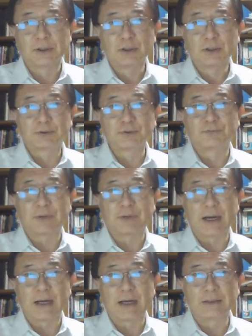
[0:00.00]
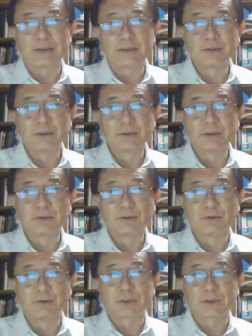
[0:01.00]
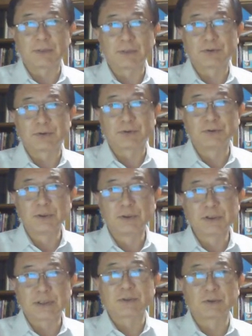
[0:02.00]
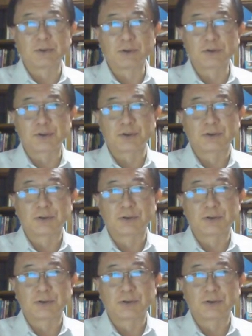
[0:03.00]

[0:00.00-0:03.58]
to find or to come to some solution,